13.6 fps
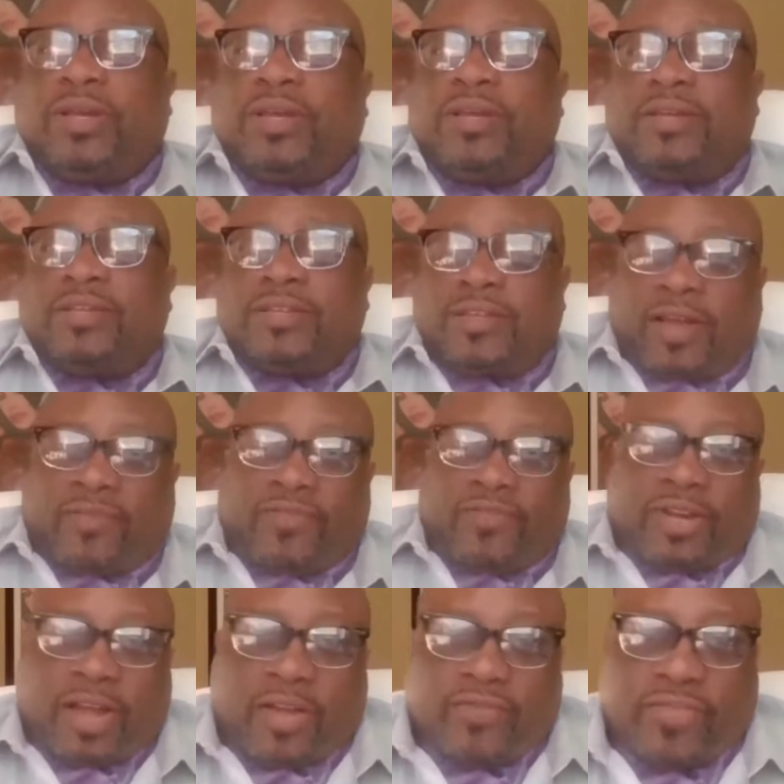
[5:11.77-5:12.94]

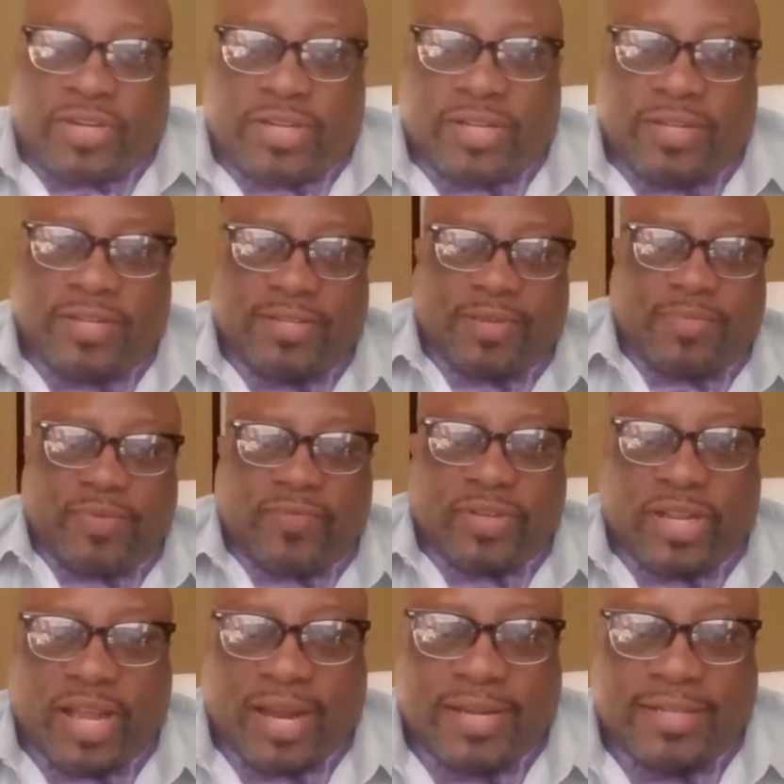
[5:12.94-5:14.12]
Harvard, some of
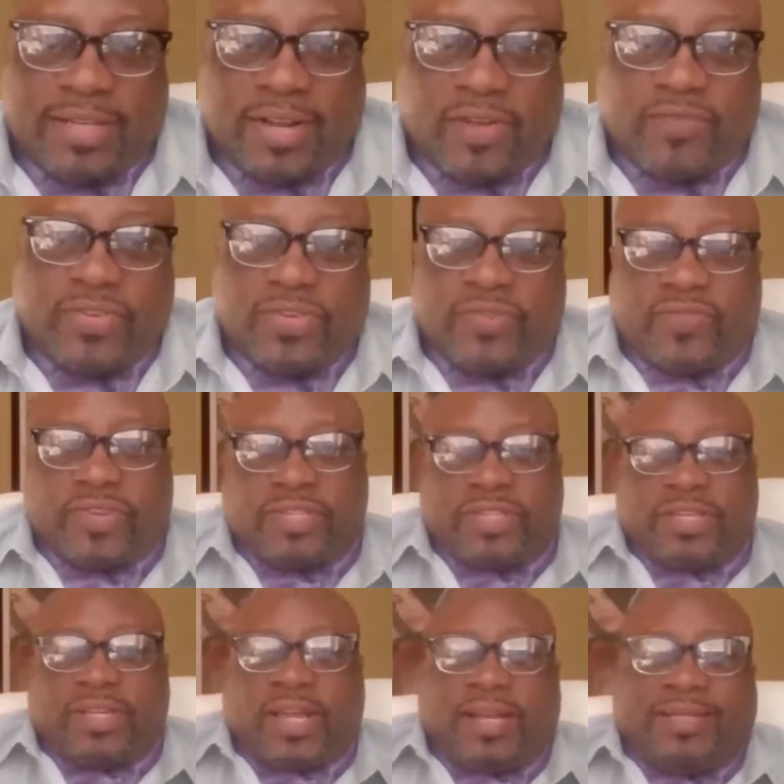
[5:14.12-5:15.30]
our colleagues at Harvard
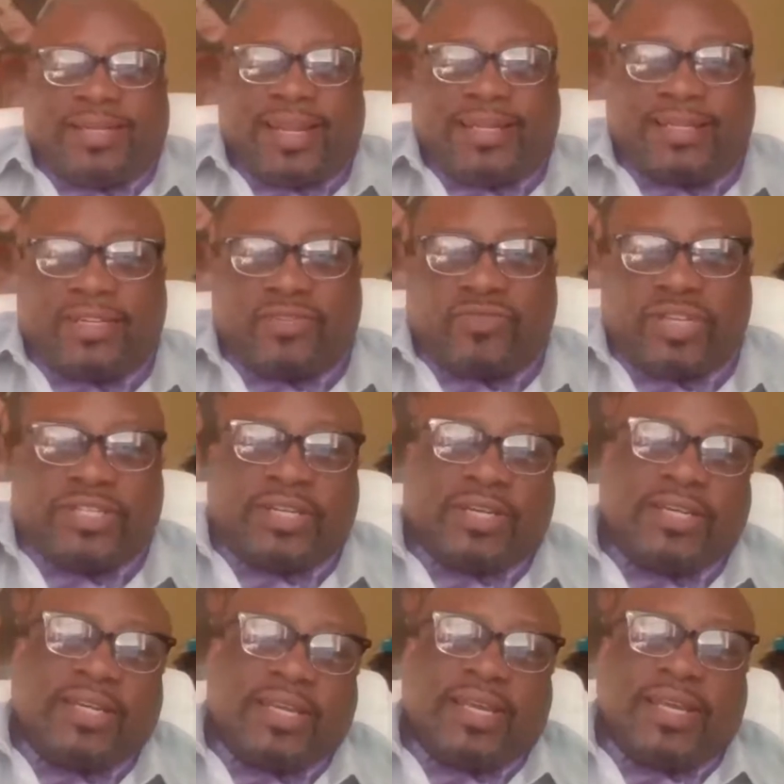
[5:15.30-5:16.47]
University contacted us
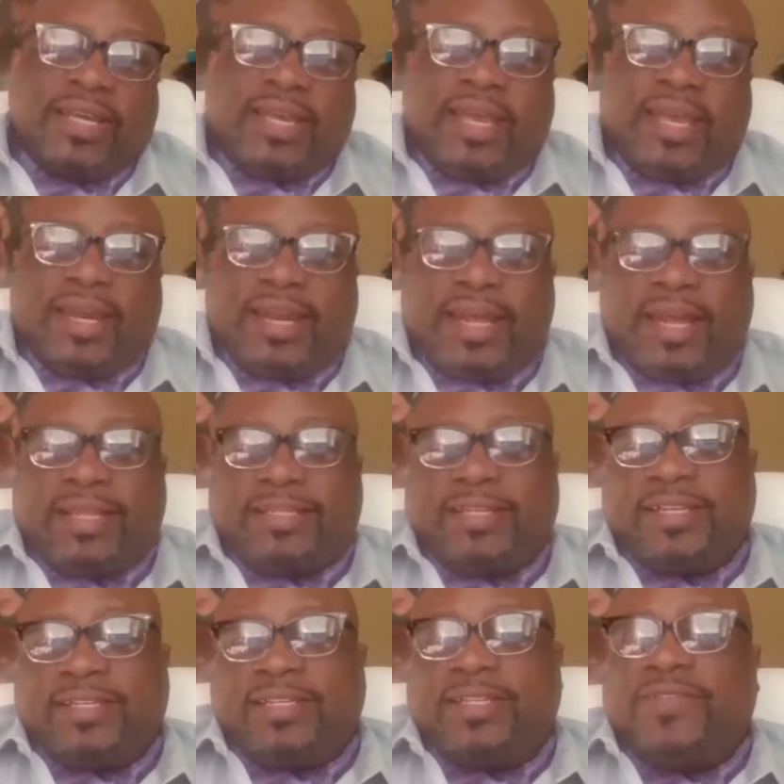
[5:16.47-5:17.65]
recently and
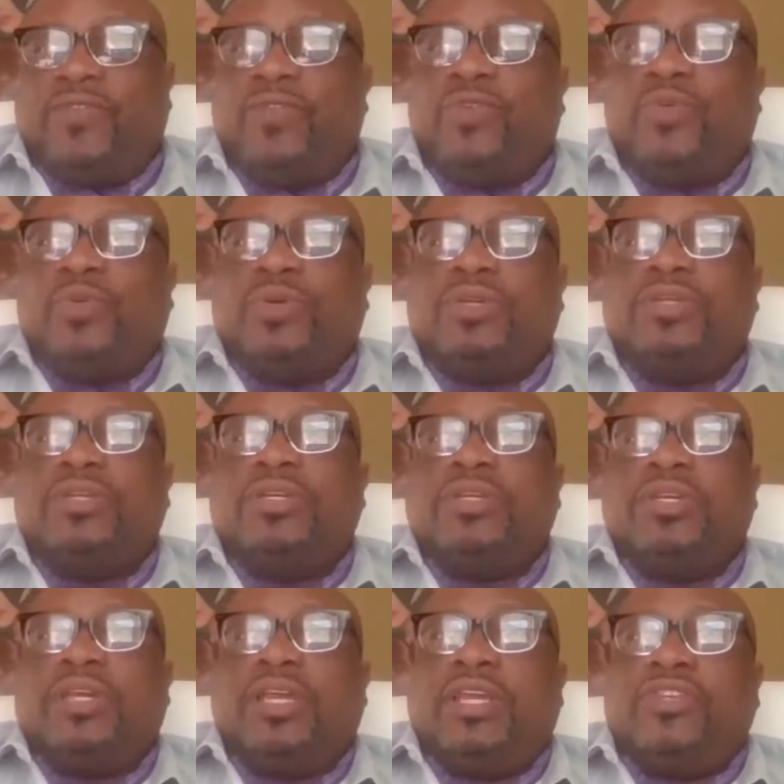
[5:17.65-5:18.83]
asked us if we will
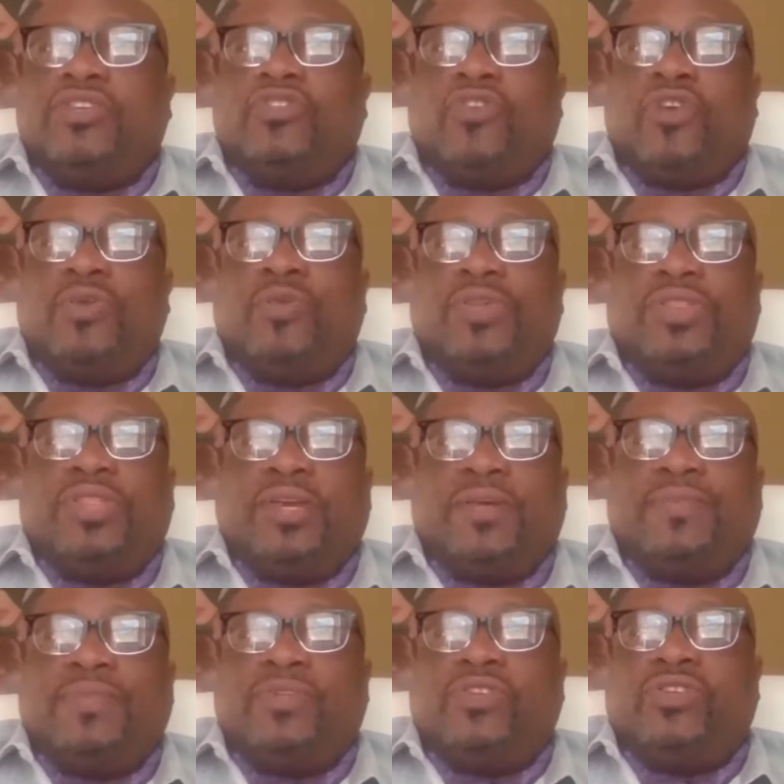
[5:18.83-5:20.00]
and join with
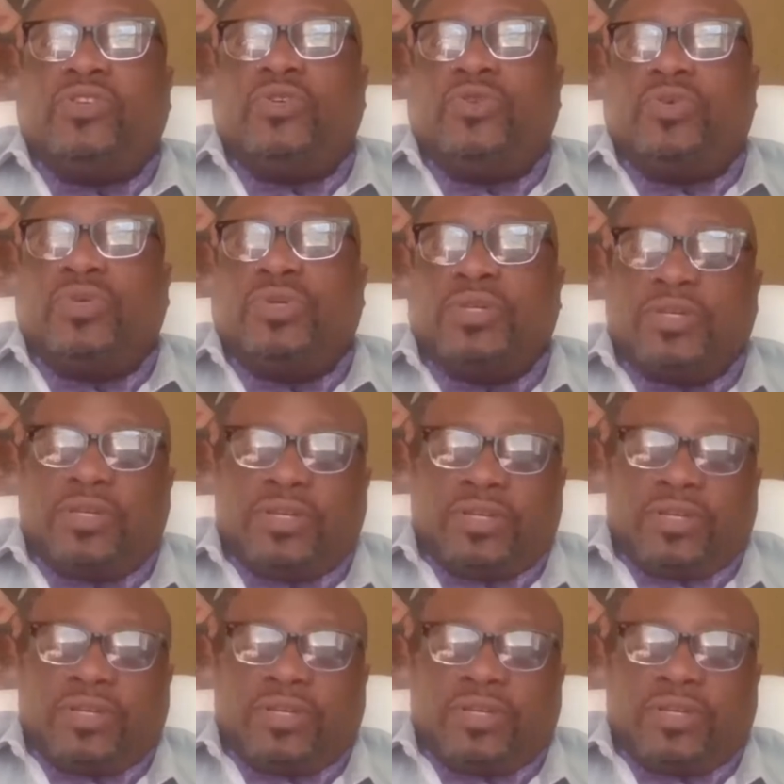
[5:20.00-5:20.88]
them to